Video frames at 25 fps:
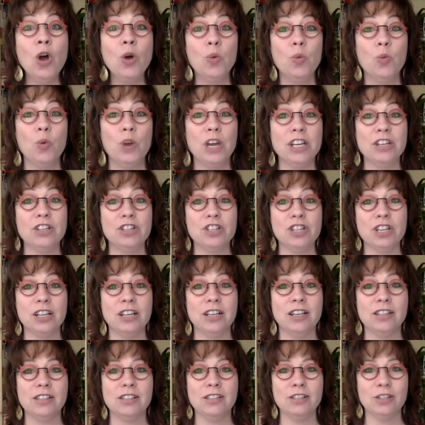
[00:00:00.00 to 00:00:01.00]
which
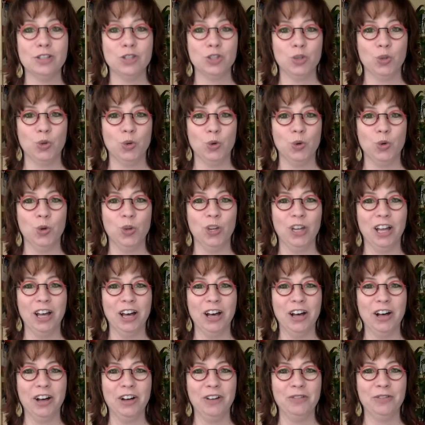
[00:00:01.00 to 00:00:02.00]
is the tool
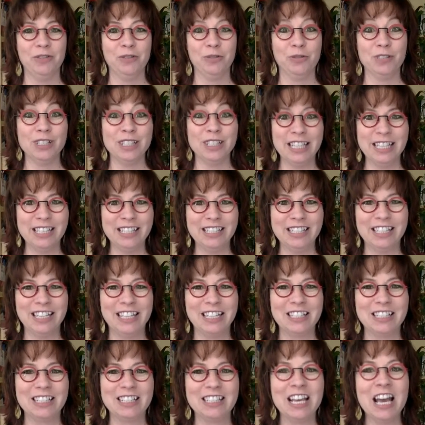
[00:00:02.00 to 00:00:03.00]
of
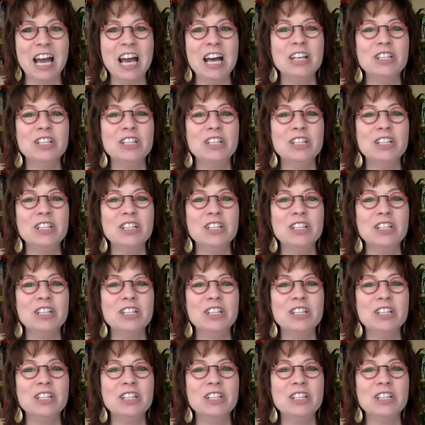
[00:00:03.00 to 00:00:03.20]
resistance.